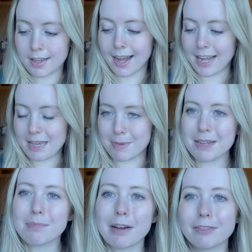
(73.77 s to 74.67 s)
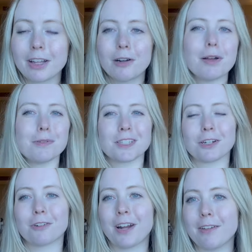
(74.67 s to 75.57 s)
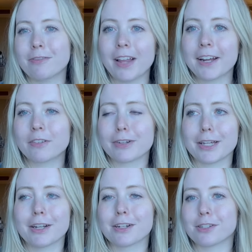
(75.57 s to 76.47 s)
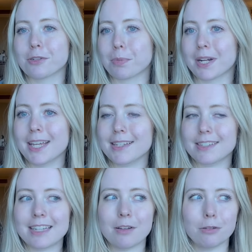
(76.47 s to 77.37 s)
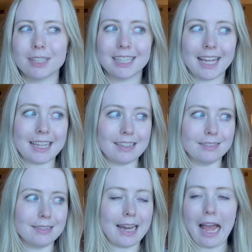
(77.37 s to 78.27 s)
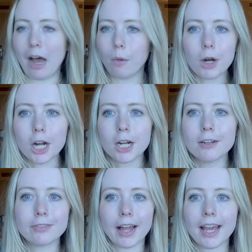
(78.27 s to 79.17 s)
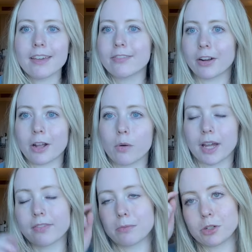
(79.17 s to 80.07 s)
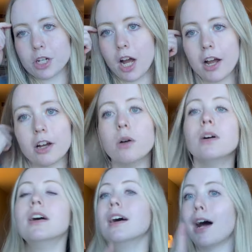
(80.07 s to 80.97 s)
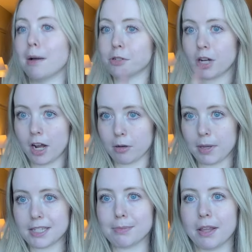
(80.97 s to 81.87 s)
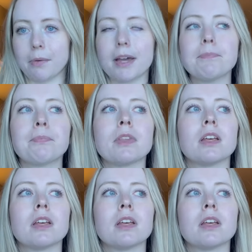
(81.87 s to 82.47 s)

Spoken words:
I am in Buffalo. It was a great flight over here, super easy, only like an hour flight, very quick from Chicago. I'm Chicago-based, by the way,